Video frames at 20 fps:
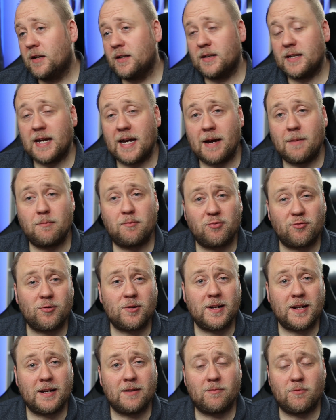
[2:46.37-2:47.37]
yeah,
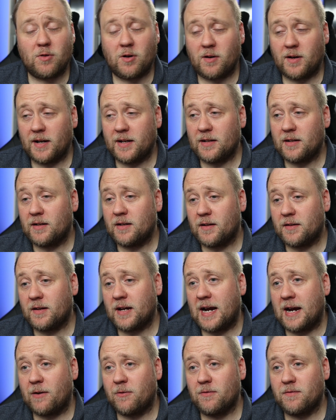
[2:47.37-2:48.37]
brilliant ride. Another
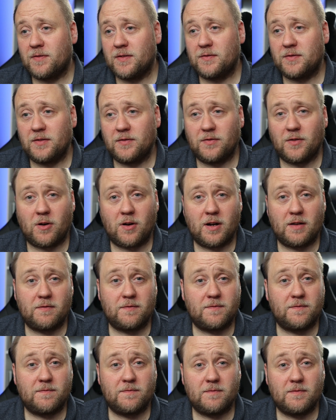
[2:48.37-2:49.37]
hour and
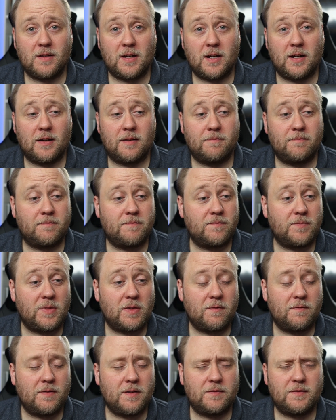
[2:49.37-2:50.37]
55,
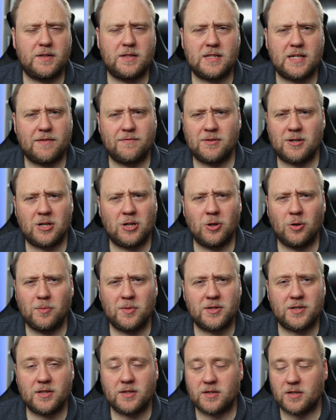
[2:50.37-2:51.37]
57
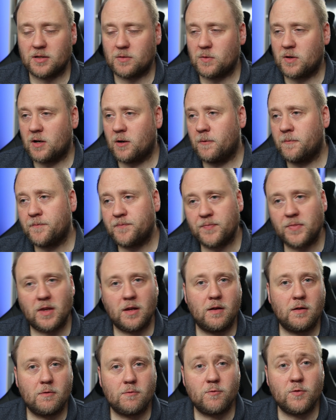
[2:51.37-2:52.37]
kilometres as well.
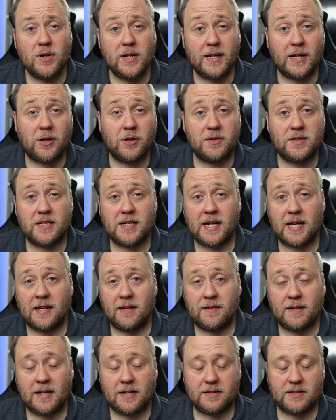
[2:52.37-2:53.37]
Really good to
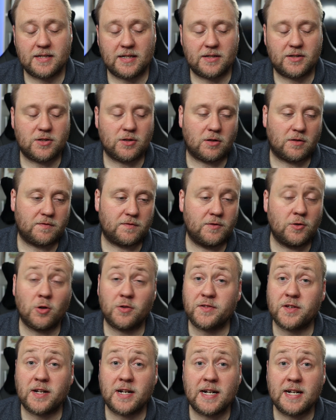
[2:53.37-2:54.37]
get that ticked off.
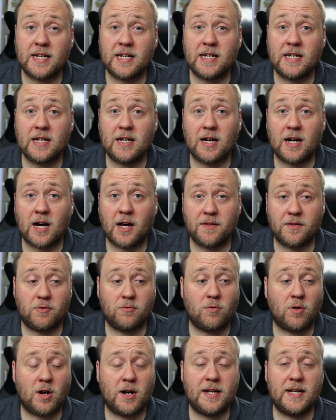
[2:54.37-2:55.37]
Not done any other
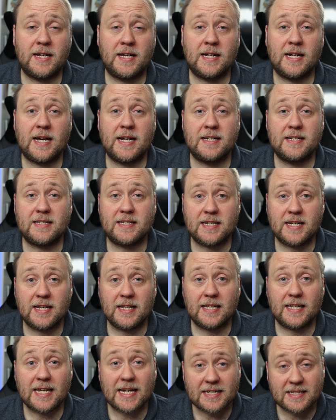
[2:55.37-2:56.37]
riding
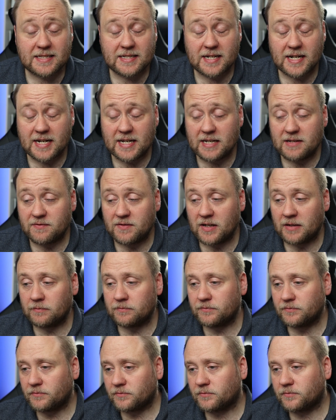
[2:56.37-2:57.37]
until yesterday evening,
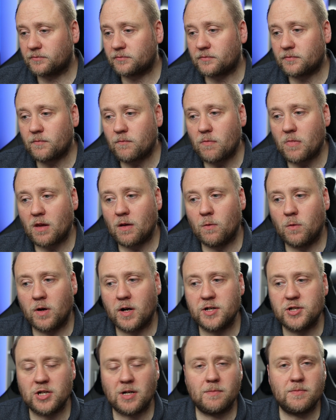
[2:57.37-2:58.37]
where I
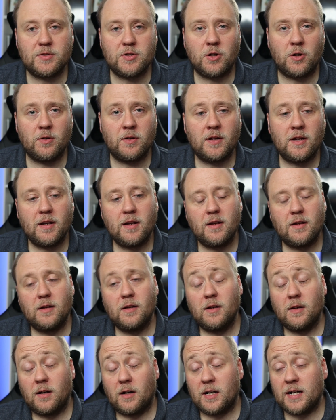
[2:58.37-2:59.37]
jumped on.
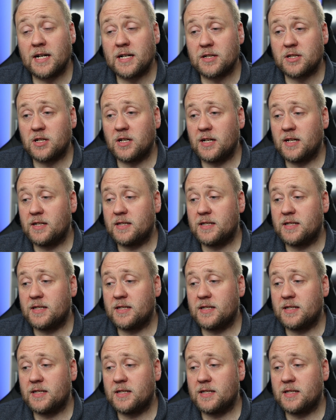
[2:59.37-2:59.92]
I actually